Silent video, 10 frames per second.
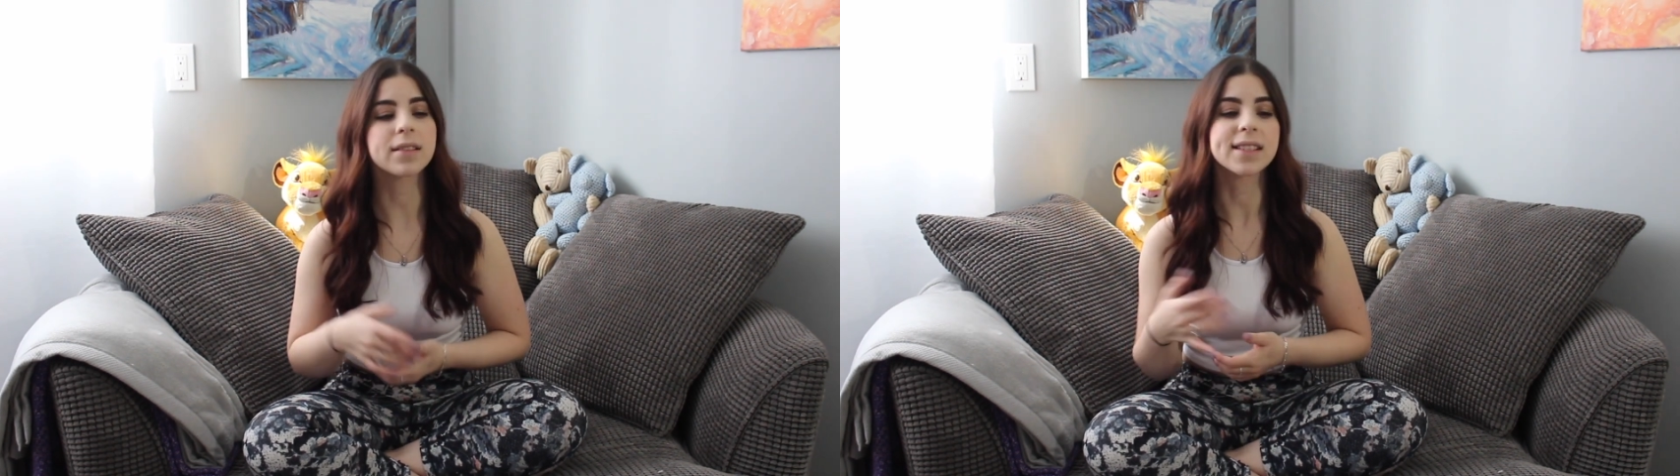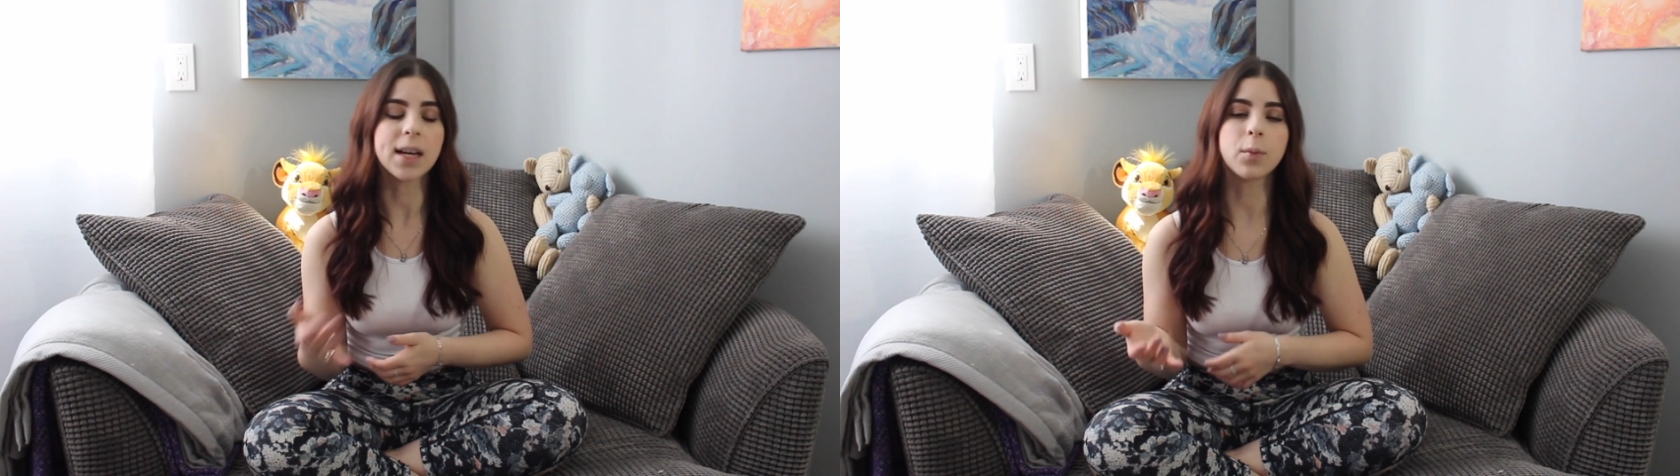
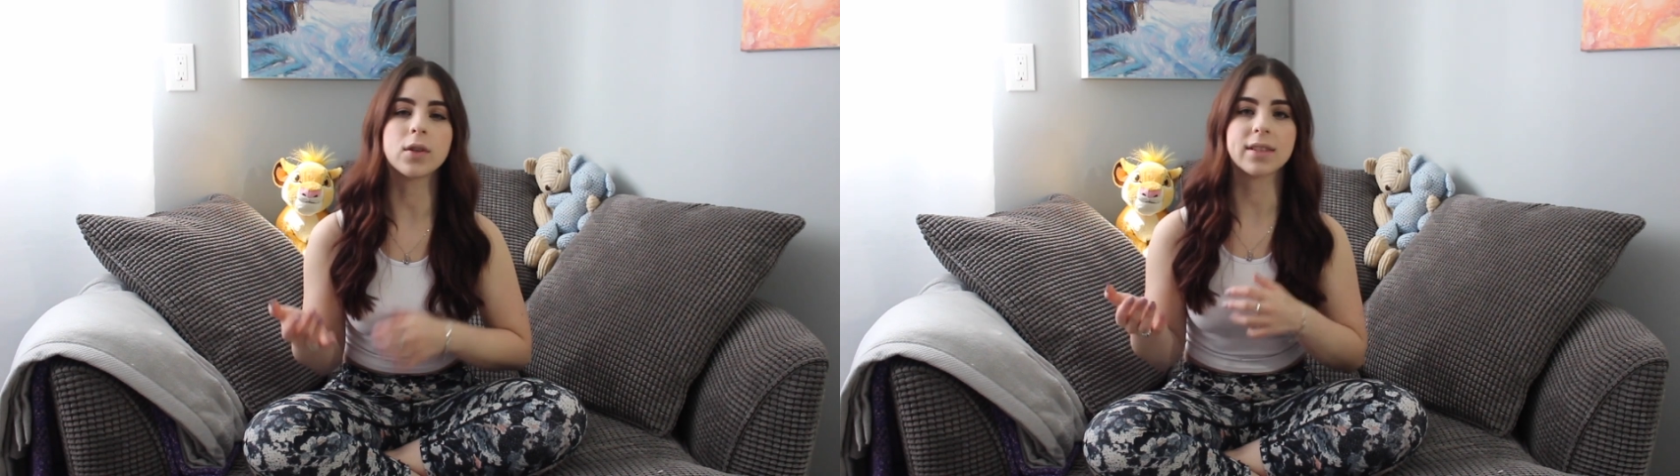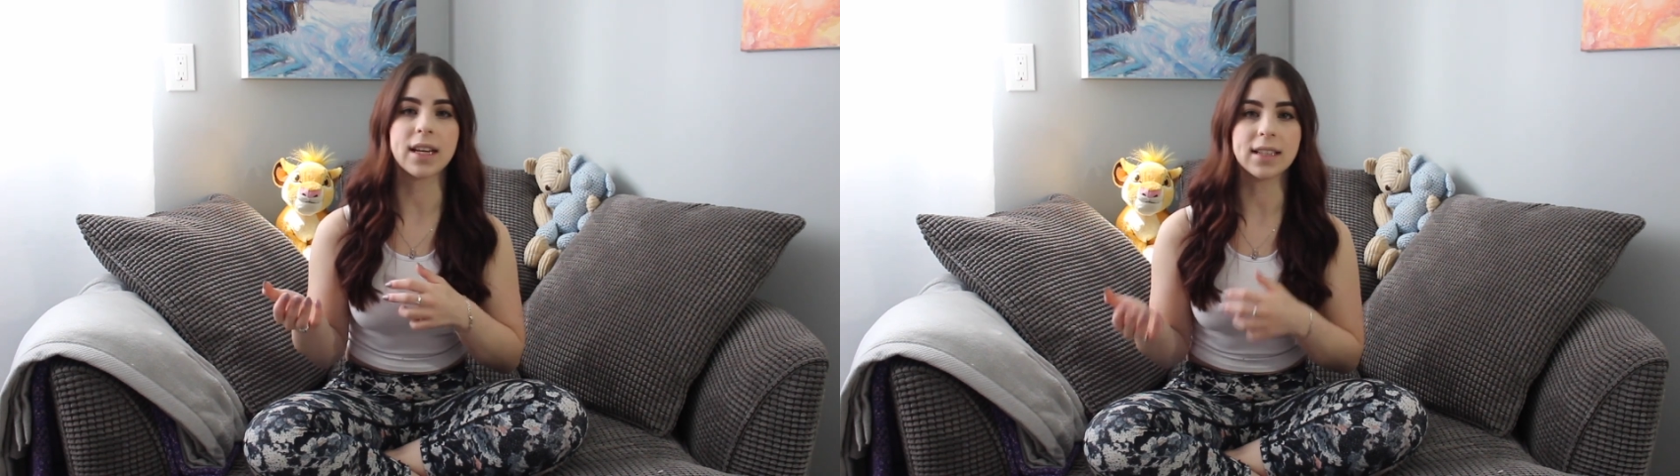
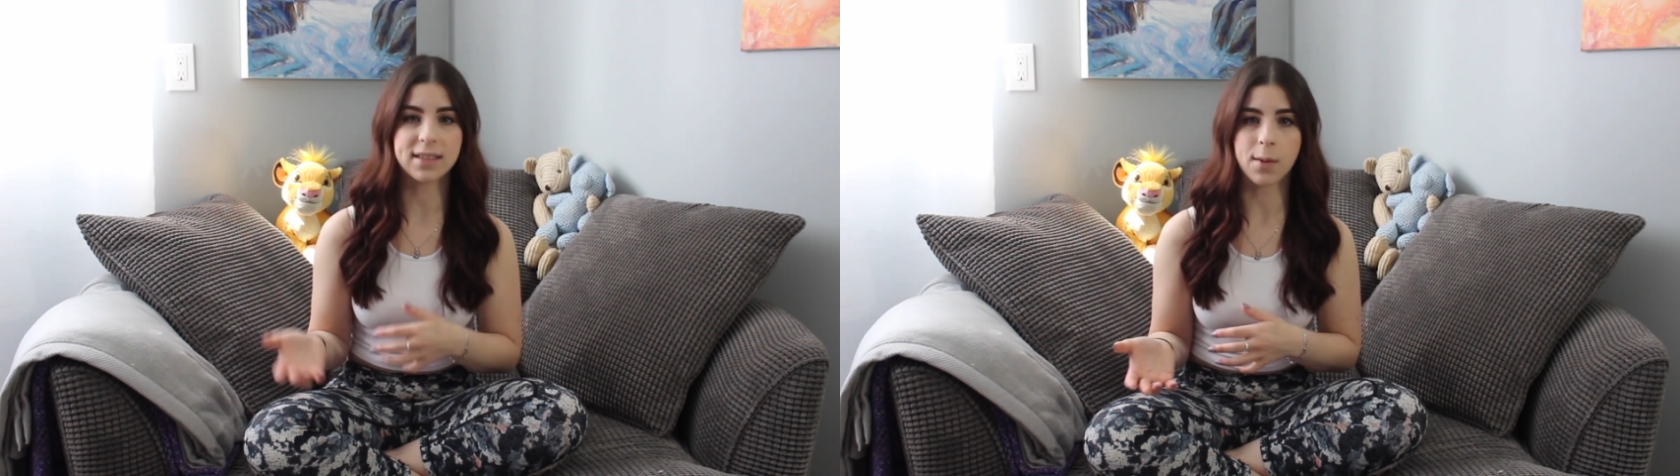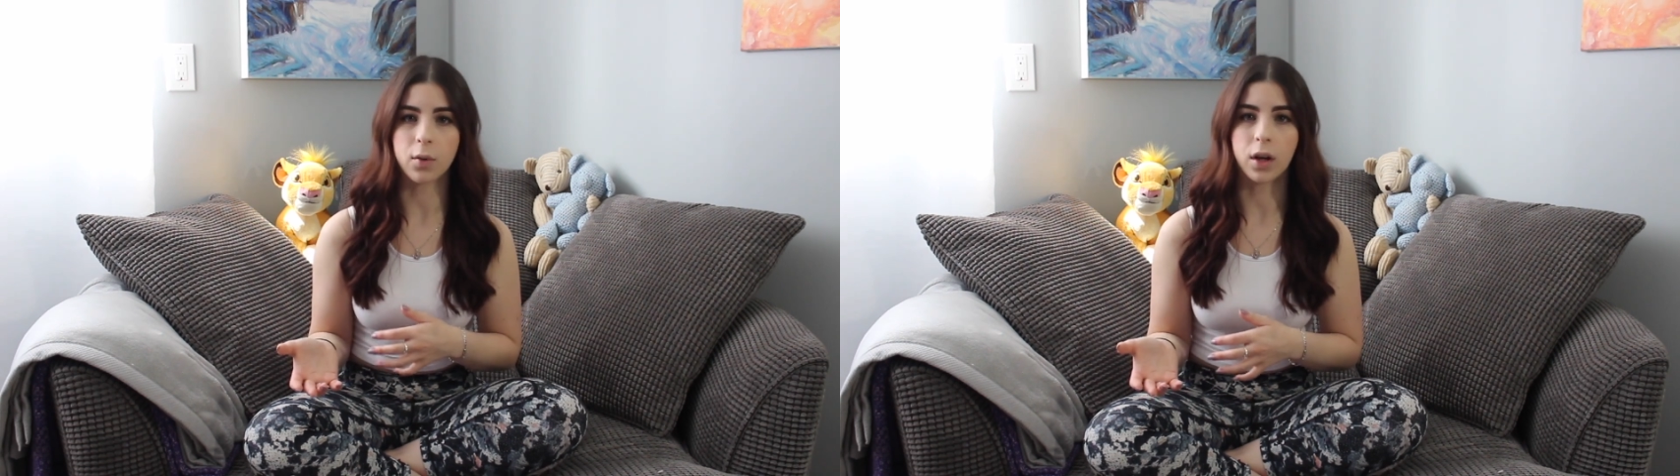staples, and a
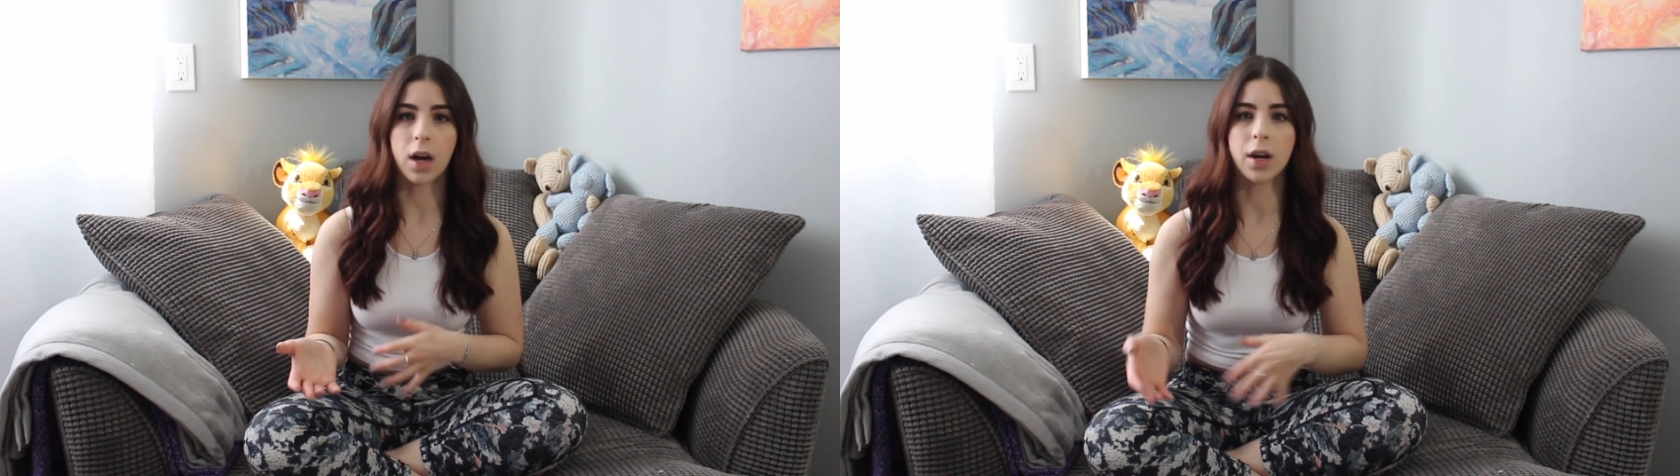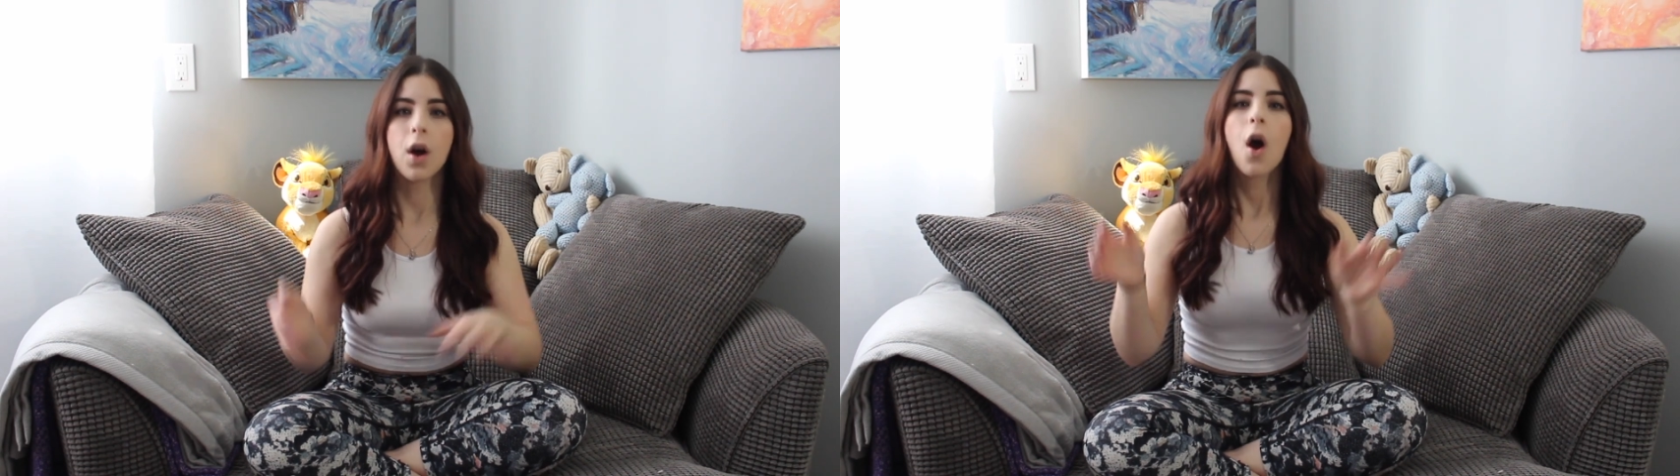staple gun,